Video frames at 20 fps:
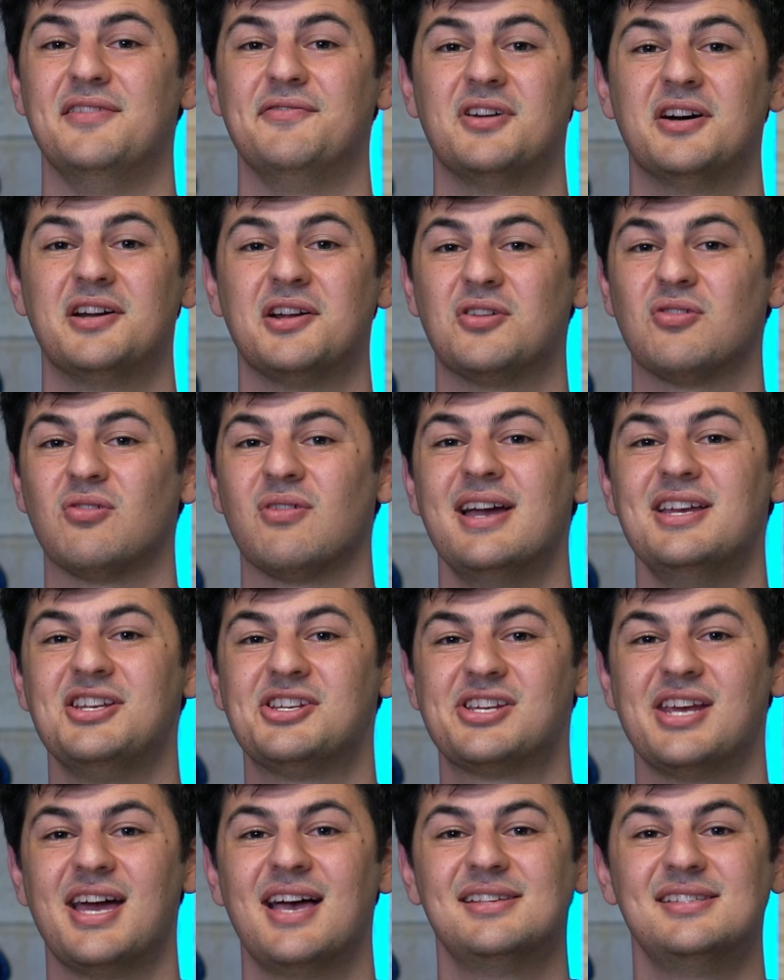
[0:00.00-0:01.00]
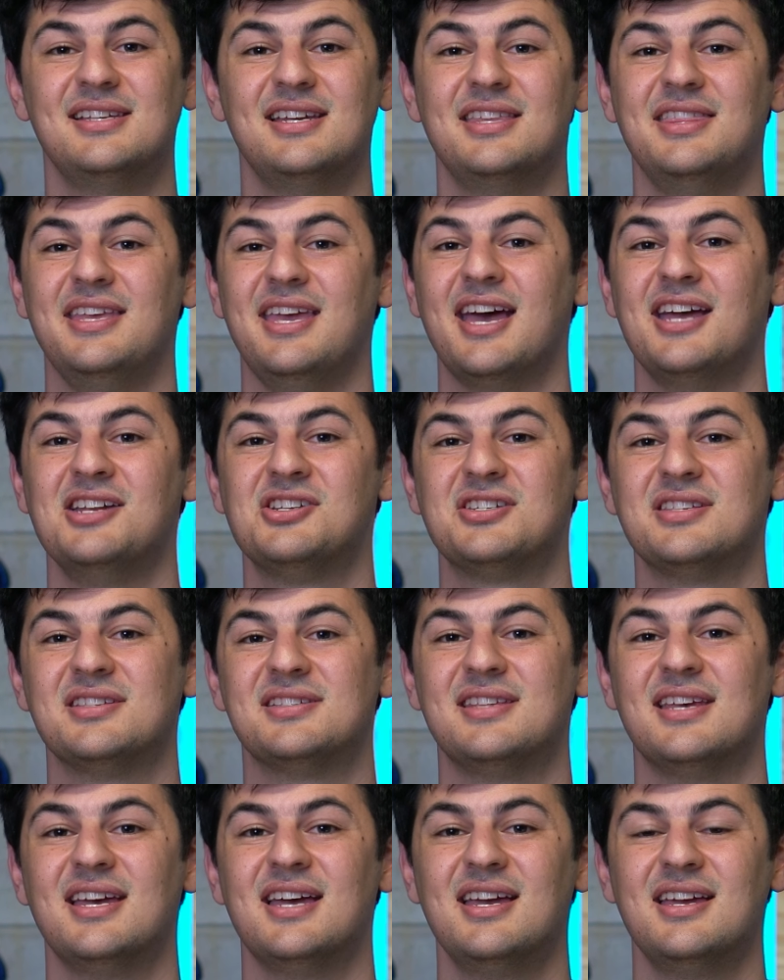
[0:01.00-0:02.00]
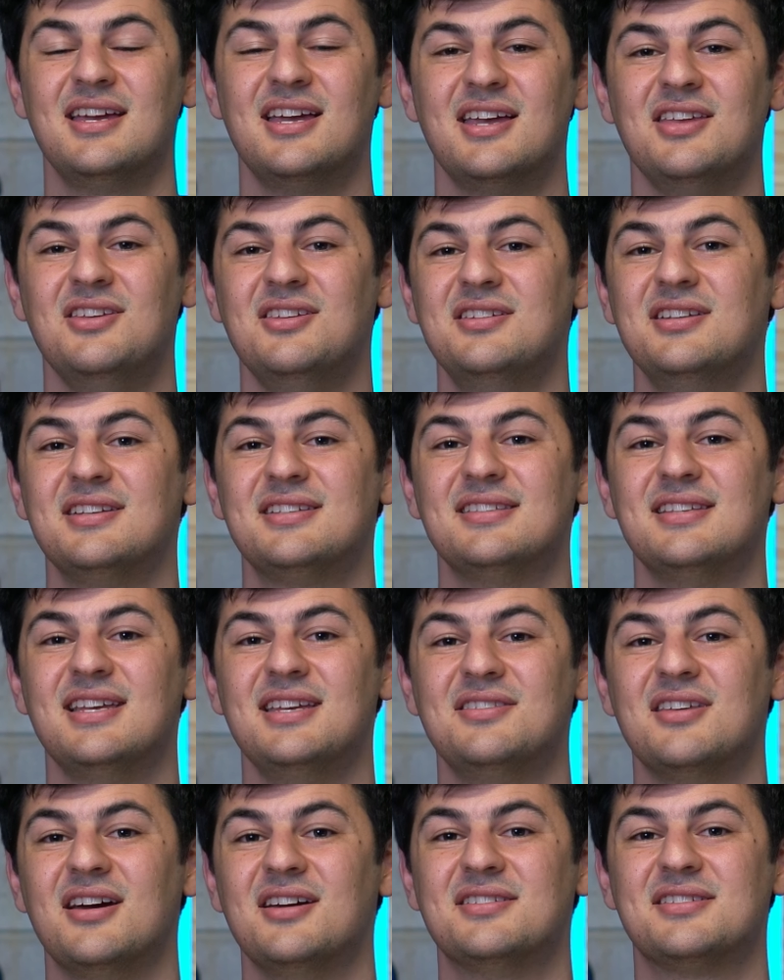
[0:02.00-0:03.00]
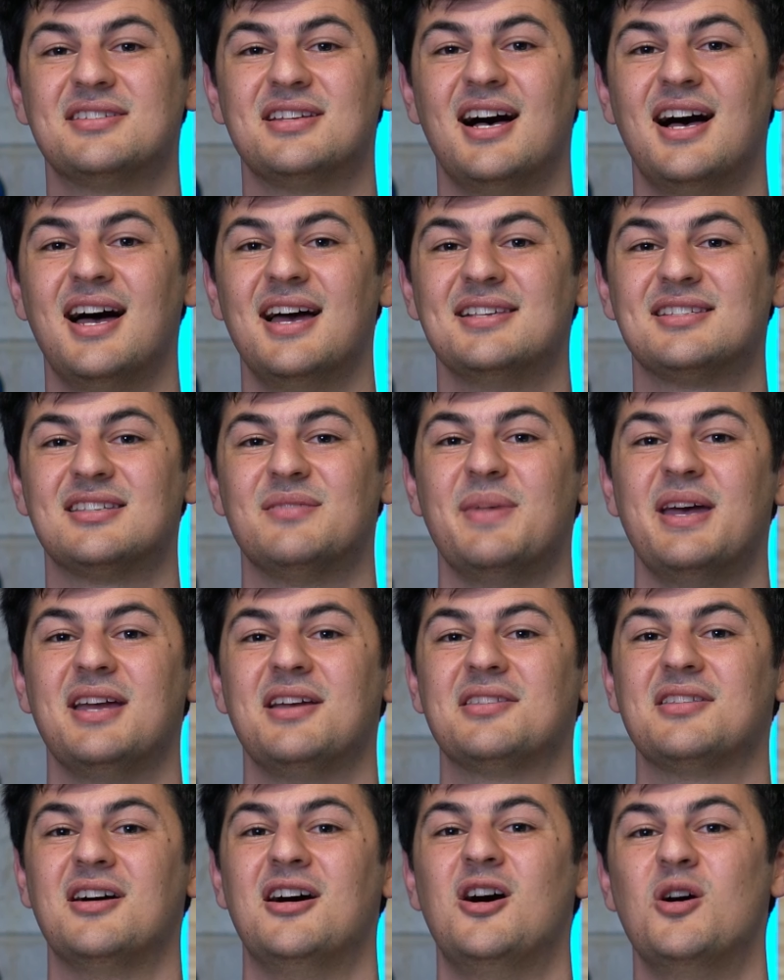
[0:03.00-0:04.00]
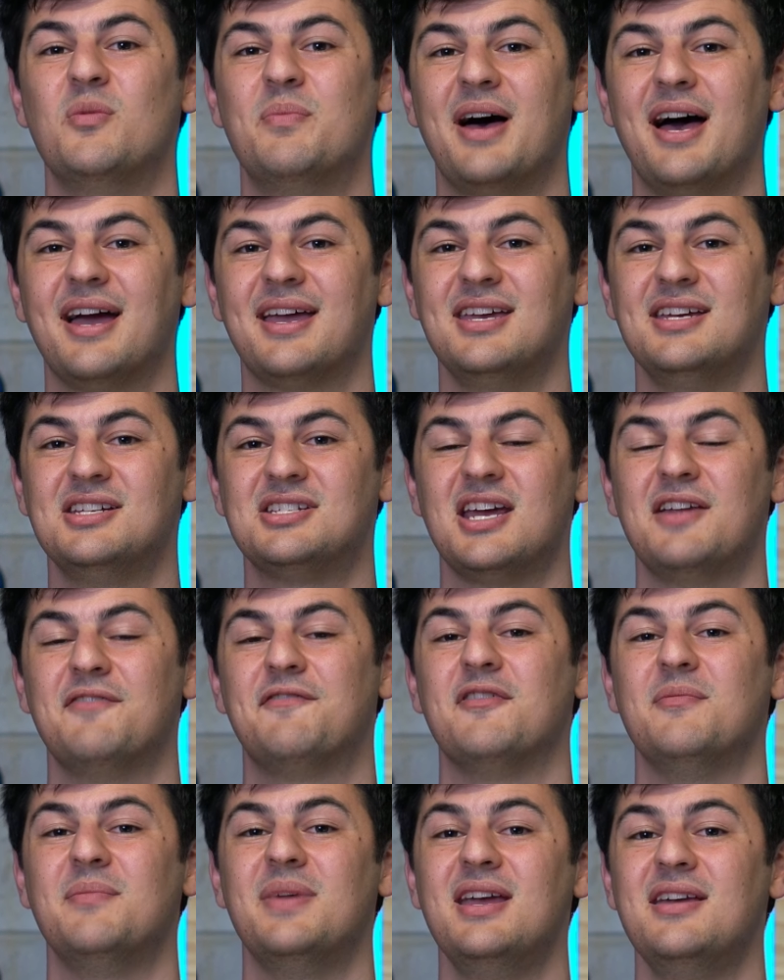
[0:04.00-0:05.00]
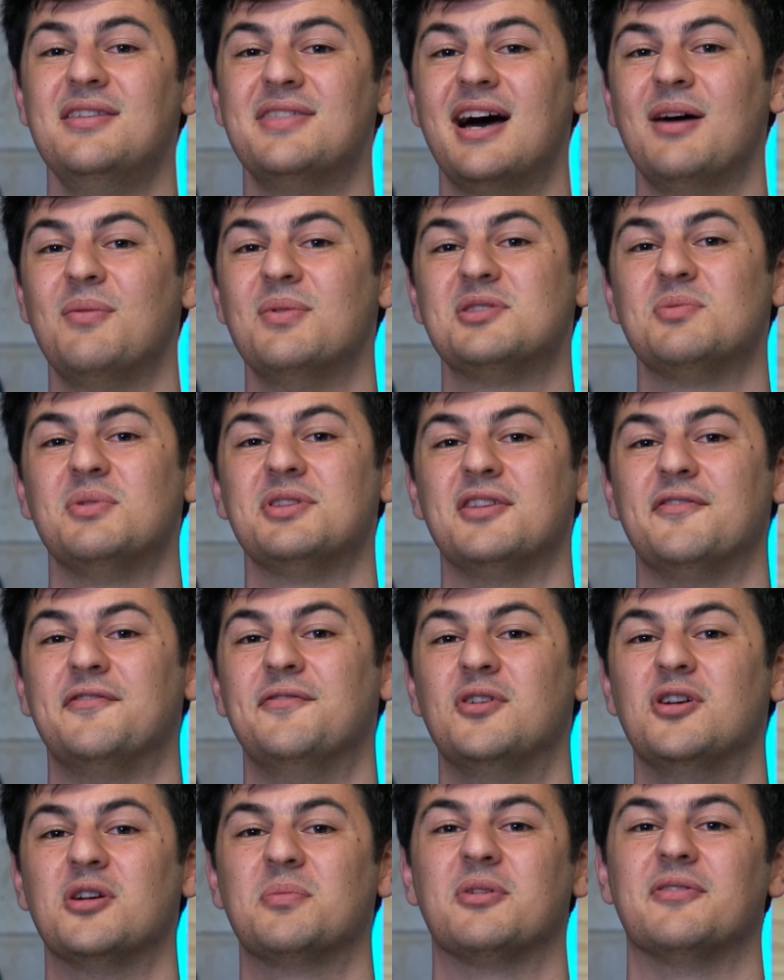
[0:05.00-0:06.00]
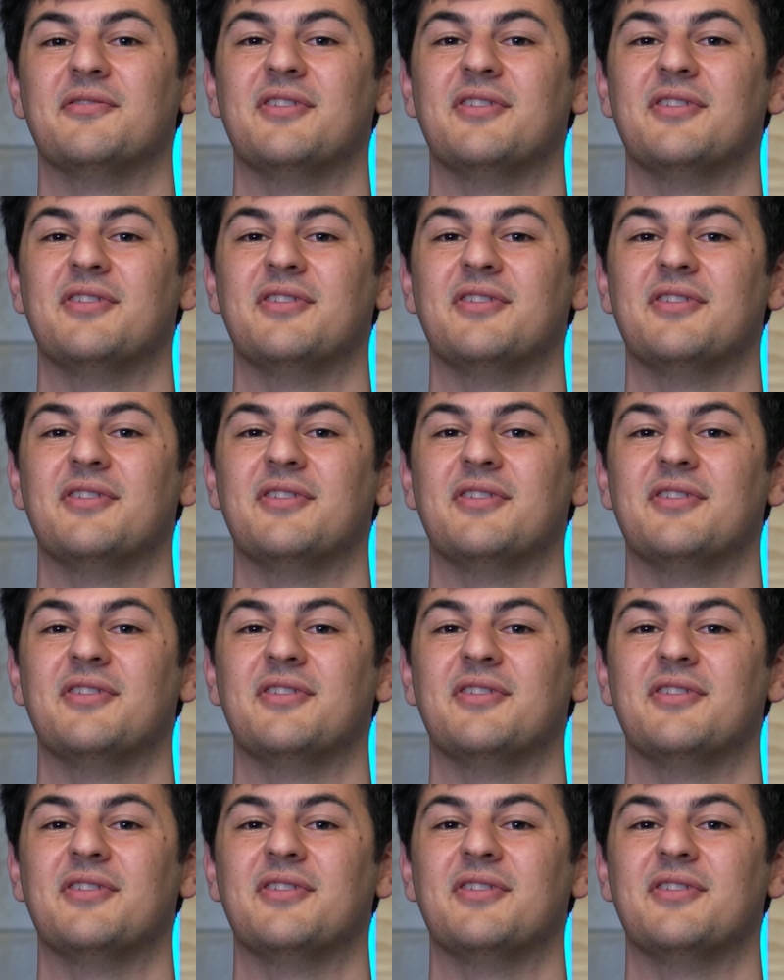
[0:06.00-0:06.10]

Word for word: You've got a great chassis and the engine's there, you just need those tires to make it the whole package, and for me, that was what the fork